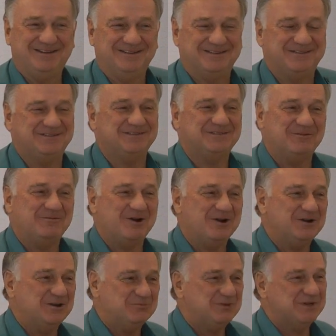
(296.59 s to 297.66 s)
This is a
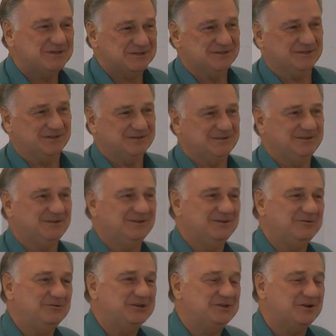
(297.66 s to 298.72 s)
rugged business, and
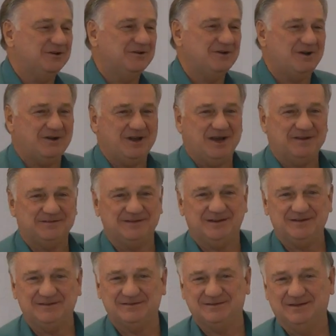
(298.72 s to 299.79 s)
a return on
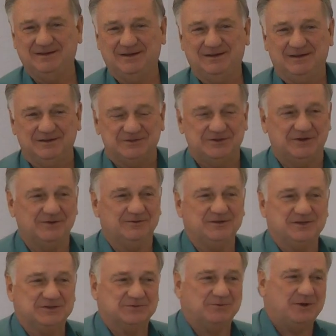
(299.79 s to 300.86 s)
assets
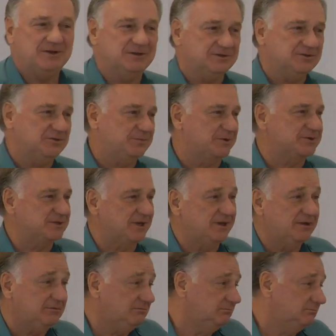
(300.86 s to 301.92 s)
generally is 1 to 2%,